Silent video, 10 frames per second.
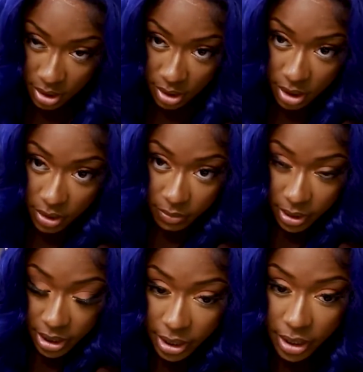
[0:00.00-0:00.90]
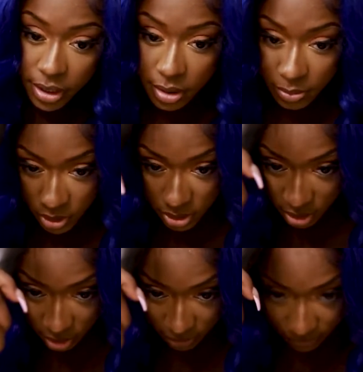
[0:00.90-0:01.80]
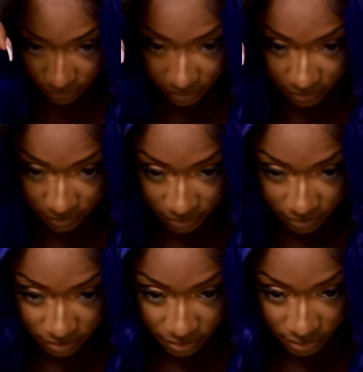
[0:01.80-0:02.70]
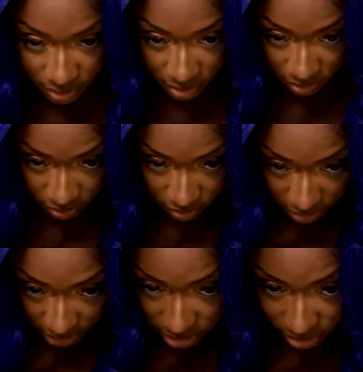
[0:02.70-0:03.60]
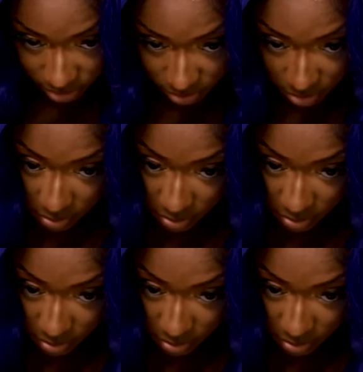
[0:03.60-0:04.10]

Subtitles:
if my hair burns off, what would I do?